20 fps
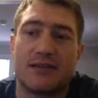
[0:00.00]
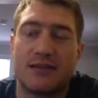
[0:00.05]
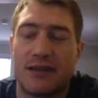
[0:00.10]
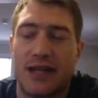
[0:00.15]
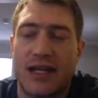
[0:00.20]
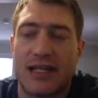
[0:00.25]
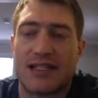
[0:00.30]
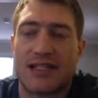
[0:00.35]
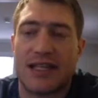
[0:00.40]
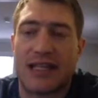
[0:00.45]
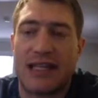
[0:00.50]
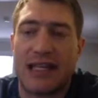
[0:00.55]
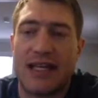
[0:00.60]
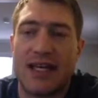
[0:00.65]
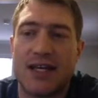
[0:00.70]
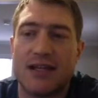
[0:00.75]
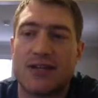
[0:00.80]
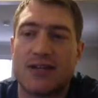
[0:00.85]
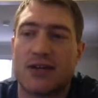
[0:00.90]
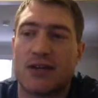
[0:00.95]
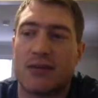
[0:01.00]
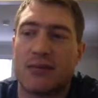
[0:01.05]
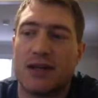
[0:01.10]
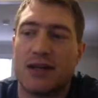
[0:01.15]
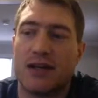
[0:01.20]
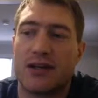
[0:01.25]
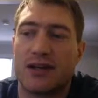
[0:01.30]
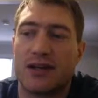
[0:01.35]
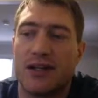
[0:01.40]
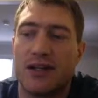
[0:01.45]
That's a key term that
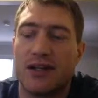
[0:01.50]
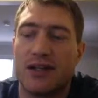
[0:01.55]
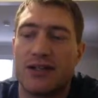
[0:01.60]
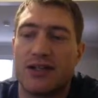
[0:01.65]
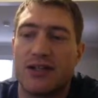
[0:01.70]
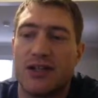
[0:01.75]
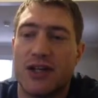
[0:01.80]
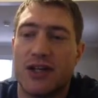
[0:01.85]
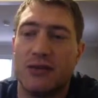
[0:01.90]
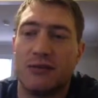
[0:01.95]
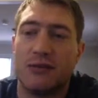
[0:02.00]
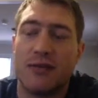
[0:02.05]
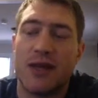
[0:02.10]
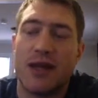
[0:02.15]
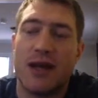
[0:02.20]
you're going to need to know.